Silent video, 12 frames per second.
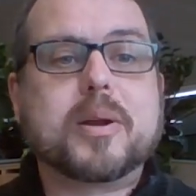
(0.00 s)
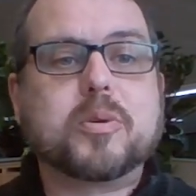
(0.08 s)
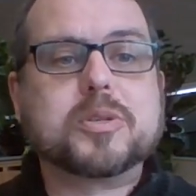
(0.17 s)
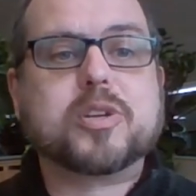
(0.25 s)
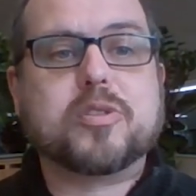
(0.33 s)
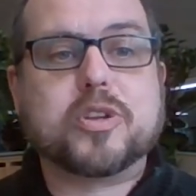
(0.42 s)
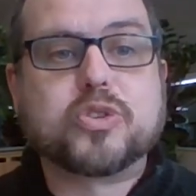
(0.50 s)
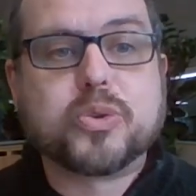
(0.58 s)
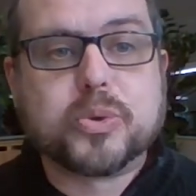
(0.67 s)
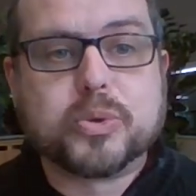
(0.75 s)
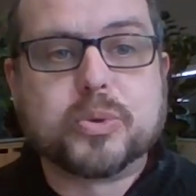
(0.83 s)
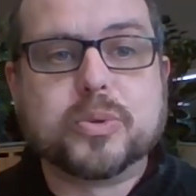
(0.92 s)
but also the
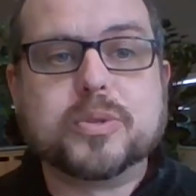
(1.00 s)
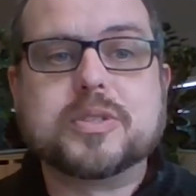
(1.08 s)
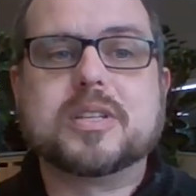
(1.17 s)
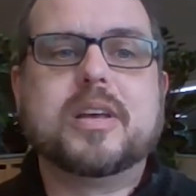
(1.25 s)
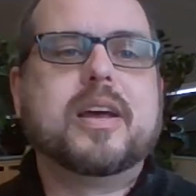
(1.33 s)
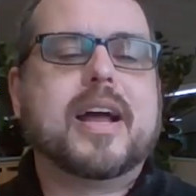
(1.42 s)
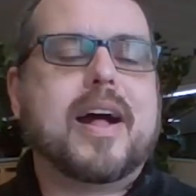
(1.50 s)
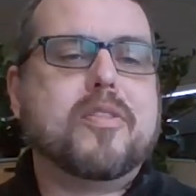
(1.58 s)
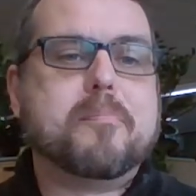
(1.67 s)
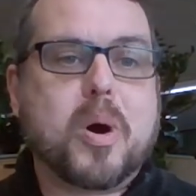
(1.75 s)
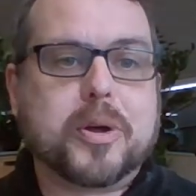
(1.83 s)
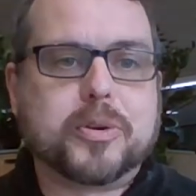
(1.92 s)
tools
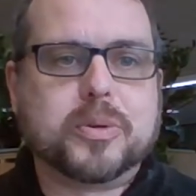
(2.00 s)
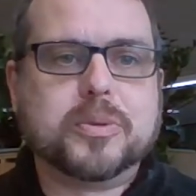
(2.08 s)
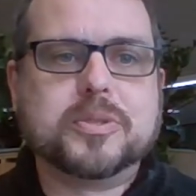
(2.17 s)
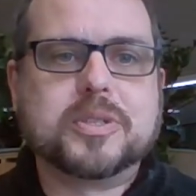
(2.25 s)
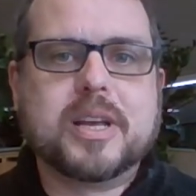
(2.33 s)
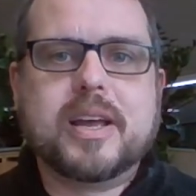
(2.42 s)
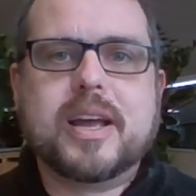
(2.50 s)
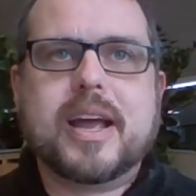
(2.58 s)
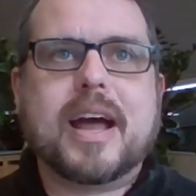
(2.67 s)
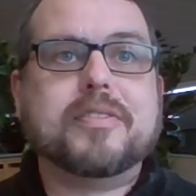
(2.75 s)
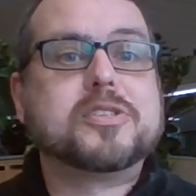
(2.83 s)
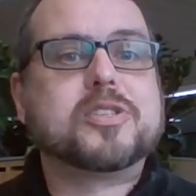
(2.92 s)
and the models
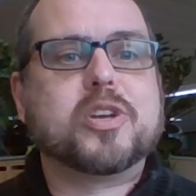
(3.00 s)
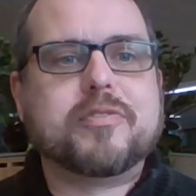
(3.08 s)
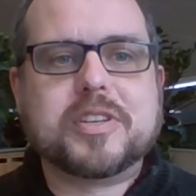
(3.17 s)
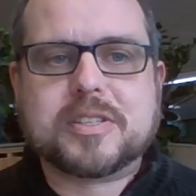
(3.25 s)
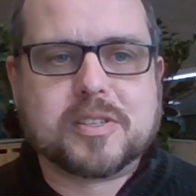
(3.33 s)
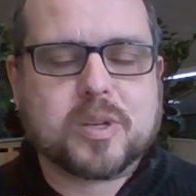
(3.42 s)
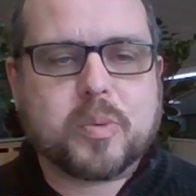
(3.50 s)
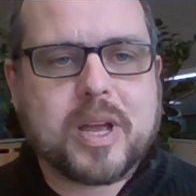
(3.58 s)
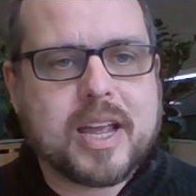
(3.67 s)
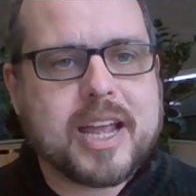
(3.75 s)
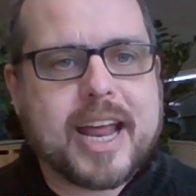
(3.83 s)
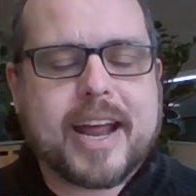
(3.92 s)
and the services that
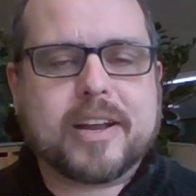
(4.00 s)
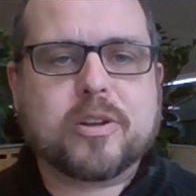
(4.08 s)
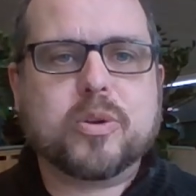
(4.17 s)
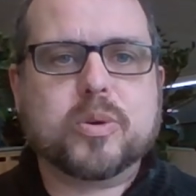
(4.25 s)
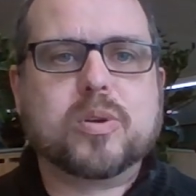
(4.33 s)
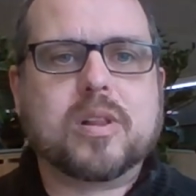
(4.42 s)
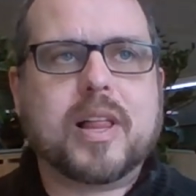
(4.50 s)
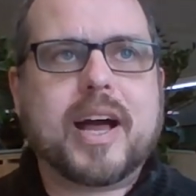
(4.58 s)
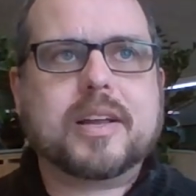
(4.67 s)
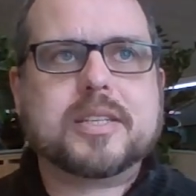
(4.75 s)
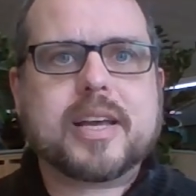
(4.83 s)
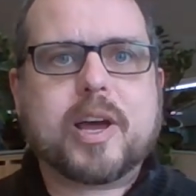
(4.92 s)
we can get out of Google
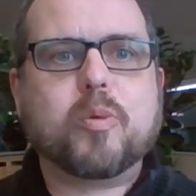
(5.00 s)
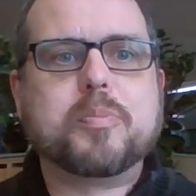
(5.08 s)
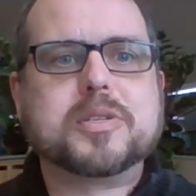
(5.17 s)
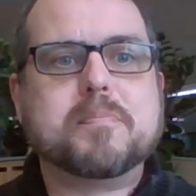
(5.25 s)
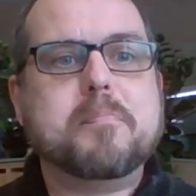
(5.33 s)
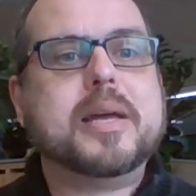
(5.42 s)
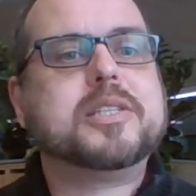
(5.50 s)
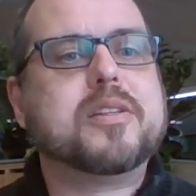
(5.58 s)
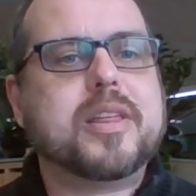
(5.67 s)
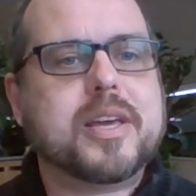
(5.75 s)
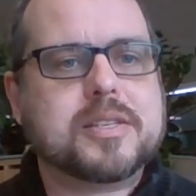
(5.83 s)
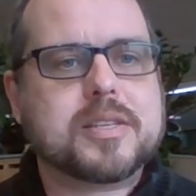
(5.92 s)
Cloud to help us
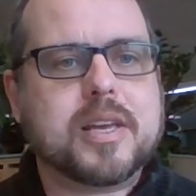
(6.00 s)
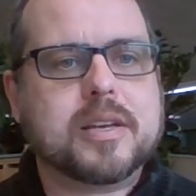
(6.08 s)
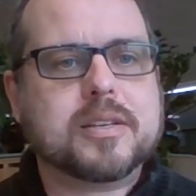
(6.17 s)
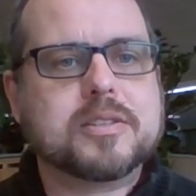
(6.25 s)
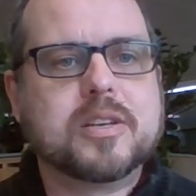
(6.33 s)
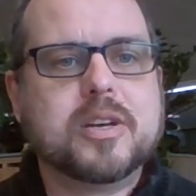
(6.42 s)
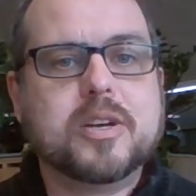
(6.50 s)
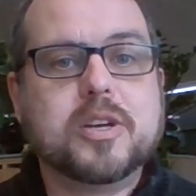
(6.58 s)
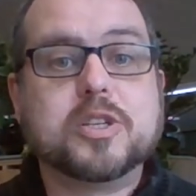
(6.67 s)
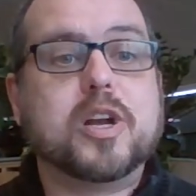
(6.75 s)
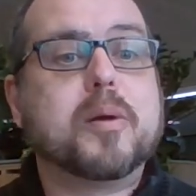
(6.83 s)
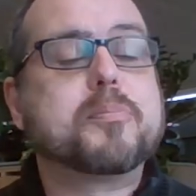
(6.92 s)
measure these things.
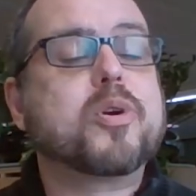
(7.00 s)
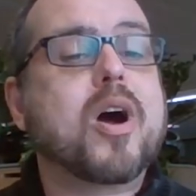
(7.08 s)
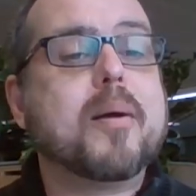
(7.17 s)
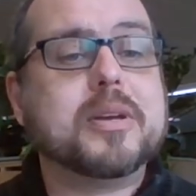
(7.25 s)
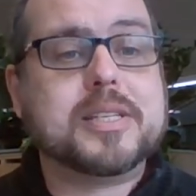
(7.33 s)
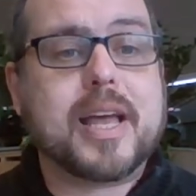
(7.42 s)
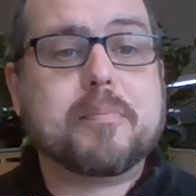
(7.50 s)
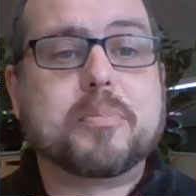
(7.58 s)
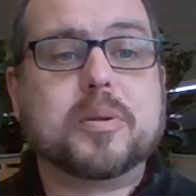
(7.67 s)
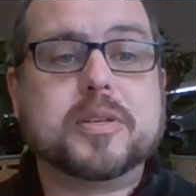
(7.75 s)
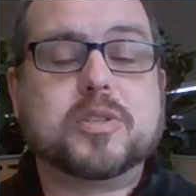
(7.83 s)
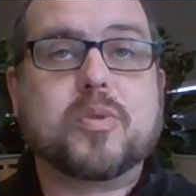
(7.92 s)
You know, a prime
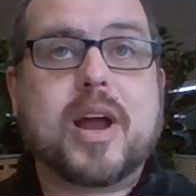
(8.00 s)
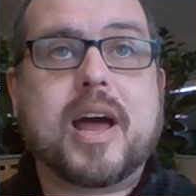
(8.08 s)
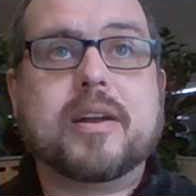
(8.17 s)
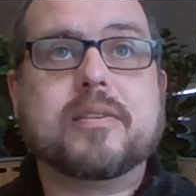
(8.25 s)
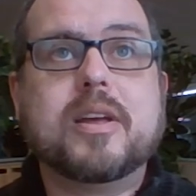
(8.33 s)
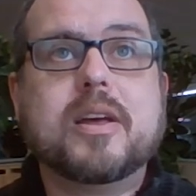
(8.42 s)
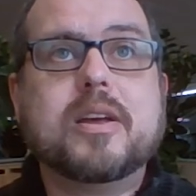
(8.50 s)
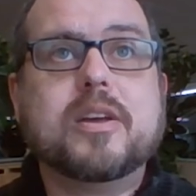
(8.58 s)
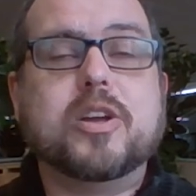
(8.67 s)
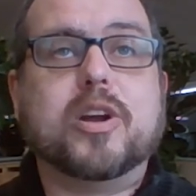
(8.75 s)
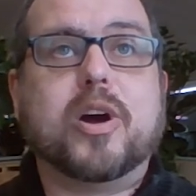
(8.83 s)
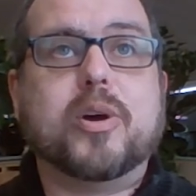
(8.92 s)
example is around
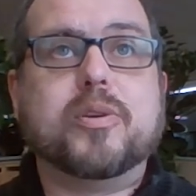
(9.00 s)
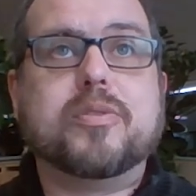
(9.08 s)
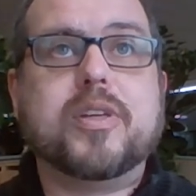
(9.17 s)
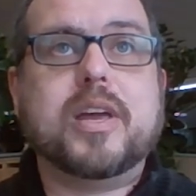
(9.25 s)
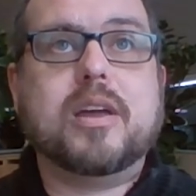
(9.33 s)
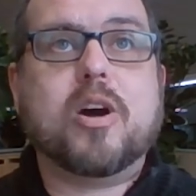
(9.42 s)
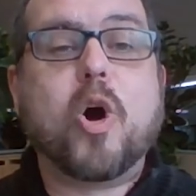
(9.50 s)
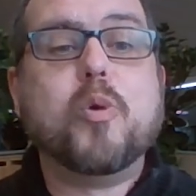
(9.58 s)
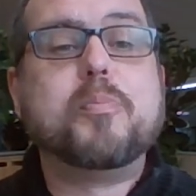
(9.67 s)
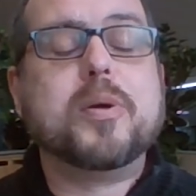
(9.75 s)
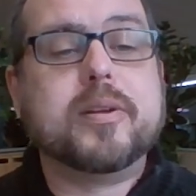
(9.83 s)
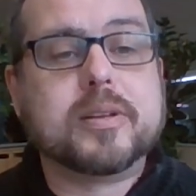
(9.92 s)
you know, the
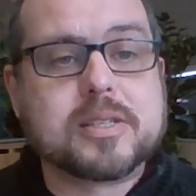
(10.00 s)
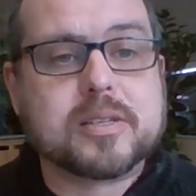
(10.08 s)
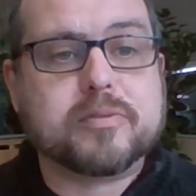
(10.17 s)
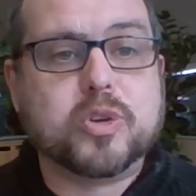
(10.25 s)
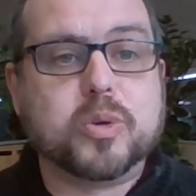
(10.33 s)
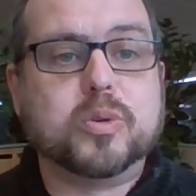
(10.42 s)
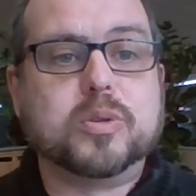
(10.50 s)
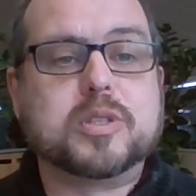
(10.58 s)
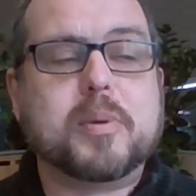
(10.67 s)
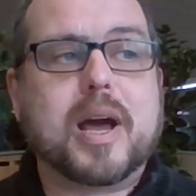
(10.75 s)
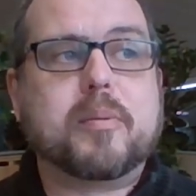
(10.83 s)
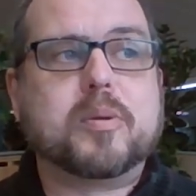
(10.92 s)
openness of
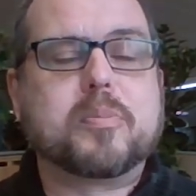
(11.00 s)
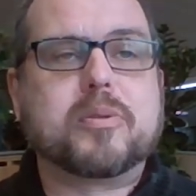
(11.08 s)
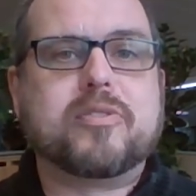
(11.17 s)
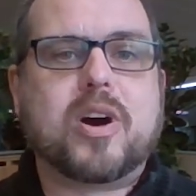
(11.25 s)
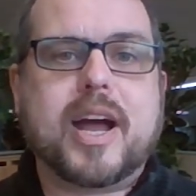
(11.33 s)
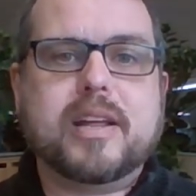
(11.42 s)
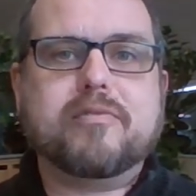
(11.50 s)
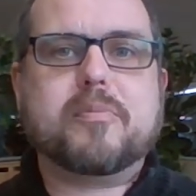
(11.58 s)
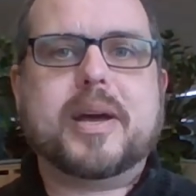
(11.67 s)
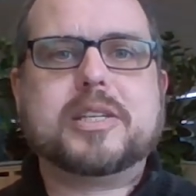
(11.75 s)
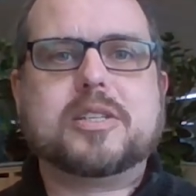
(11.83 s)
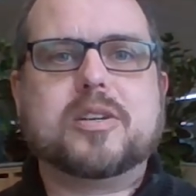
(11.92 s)
Google to be able to provide
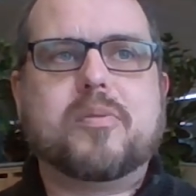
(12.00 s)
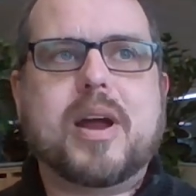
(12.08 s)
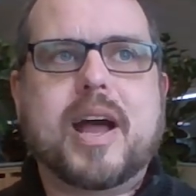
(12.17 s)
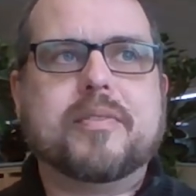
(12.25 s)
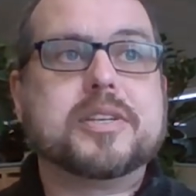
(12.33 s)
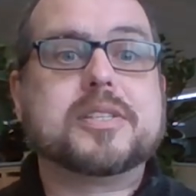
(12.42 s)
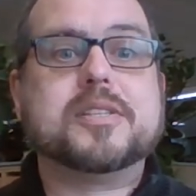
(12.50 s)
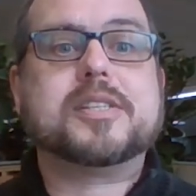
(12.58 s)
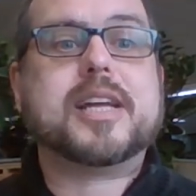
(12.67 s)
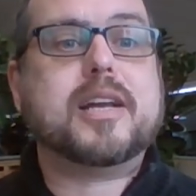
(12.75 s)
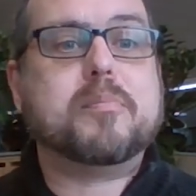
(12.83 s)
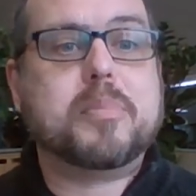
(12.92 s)
information around the
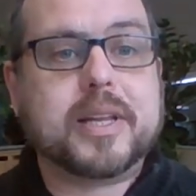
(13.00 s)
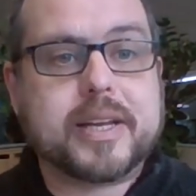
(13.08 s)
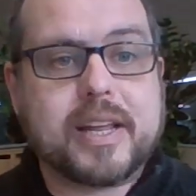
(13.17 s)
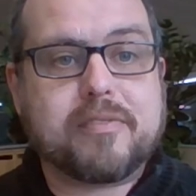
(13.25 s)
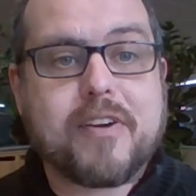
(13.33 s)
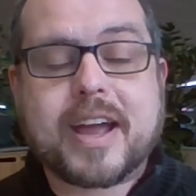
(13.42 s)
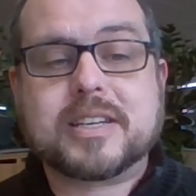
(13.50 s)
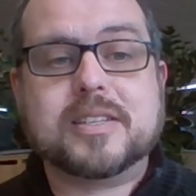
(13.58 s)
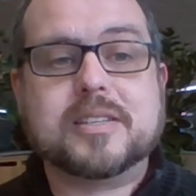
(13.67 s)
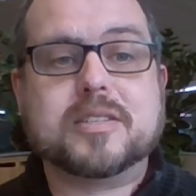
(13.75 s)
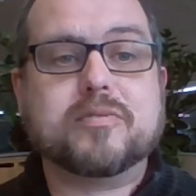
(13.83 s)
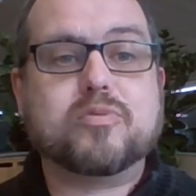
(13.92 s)
sustainability
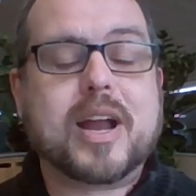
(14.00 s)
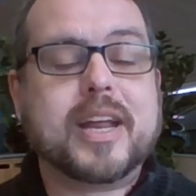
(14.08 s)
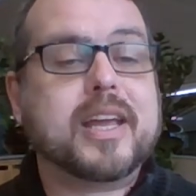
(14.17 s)
factors of